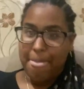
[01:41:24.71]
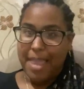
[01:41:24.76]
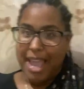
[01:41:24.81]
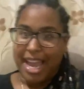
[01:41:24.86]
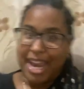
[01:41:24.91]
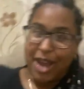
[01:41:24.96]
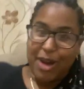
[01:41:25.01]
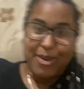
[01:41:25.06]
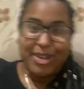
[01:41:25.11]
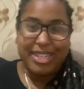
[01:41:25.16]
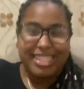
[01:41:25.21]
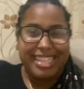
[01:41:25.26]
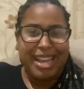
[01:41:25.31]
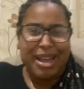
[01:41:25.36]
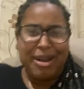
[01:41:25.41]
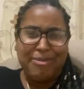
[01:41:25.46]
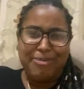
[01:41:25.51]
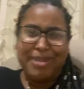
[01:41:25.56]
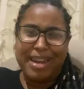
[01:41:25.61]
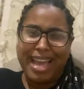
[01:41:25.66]
And I always say,
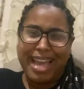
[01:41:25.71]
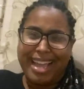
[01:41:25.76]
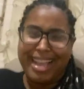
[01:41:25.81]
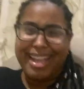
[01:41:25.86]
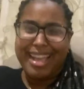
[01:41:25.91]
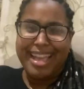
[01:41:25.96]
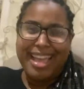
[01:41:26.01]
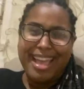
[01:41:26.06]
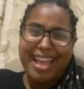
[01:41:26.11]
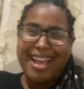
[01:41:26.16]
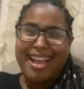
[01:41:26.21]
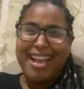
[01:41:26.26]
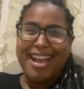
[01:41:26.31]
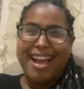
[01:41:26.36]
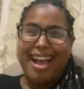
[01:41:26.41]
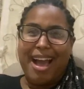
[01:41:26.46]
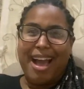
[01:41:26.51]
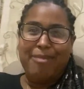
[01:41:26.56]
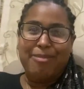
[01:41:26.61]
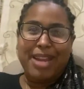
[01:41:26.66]
I'm like,
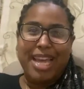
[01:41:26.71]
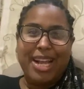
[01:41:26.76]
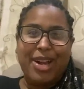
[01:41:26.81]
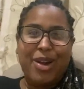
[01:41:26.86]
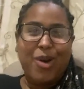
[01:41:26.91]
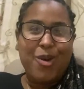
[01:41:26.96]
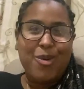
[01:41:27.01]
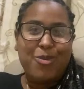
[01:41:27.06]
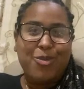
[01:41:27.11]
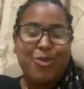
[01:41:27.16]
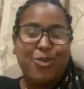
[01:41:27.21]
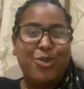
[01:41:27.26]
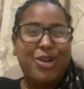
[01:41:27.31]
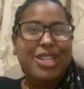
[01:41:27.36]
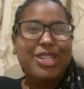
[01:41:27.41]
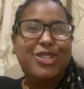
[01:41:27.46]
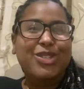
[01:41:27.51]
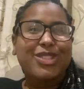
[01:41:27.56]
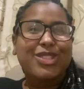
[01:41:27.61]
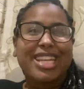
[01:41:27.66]
Hope, what
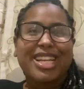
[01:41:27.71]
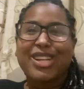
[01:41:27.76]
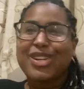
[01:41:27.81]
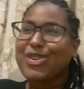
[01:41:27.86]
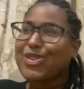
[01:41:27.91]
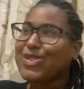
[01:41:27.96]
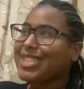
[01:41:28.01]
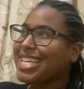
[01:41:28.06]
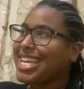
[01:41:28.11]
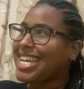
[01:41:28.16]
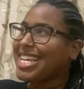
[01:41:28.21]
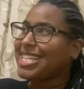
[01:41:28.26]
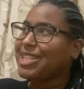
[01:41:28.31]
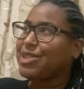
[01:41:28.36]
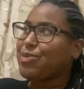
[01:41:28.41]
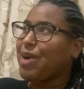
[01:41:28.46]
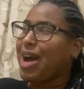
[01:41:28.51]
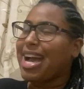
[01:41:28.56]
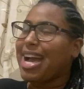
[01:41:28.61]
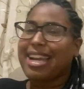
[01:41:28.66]
did you say to those kids?
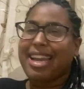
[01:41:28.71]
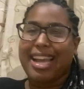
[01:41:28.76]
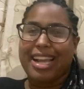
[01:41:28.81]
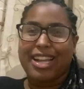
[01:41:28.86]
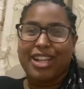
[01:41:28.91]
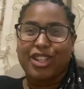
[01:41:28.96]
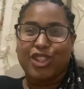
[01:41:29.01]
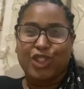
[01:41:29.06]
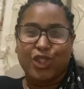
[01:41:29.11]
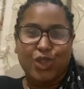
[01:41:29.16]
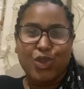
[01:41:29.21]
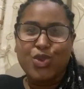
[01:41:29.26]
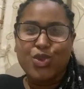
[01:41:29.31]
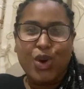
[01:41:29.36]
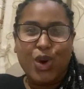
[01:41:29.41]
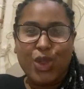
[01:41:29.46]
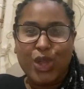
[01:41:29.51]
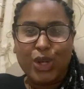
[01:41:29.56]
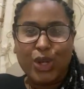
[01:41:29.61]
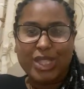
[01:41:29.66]
Why, like, do you
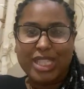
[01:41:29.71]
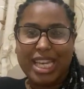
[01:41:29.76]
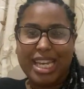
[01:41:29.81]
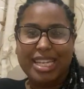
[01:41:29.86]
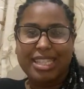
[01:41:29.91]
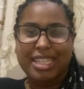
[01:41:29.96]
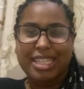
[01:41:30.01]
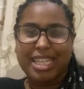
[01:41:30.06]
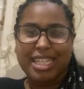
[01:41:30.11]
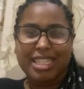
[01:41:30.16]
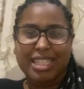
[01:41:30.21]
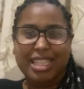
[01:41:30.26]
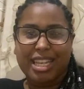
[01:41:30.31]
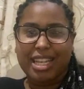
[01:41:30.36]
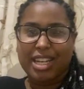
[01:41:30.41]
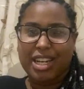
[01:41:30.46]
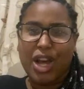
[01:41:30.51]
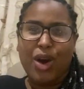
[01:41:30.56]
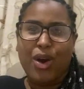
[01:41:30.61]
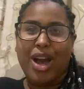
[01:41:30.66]
know those kids? And he's
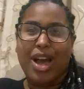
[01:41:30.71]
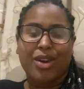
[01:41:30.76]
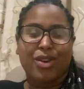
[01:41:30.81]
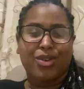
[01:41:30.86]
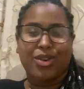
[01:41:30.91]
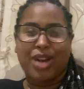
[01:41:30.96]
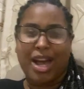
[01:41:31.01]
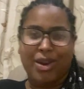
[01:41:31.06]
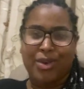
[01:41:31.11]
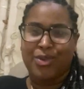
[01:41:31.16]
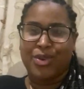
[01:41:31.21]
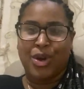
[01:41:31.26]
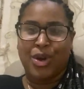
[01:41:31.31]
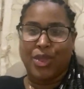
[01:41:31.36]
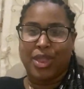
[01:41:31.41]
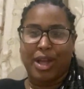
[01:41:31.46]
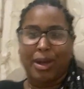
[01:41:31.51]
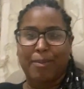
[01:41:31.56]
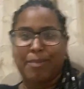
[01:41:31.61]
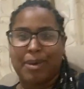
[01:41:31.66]
like, no, I don't know them.